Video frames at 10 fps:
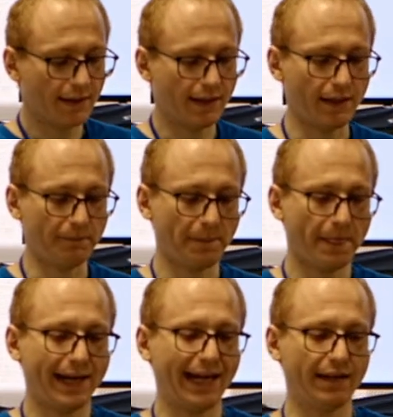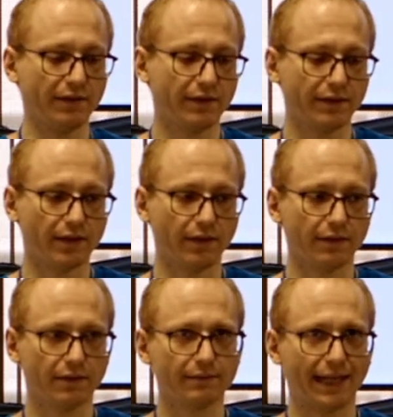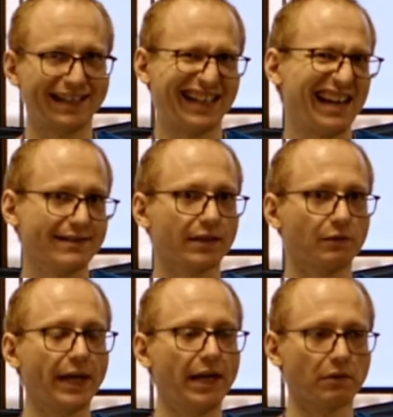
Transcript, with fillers: Um, and the like classical way,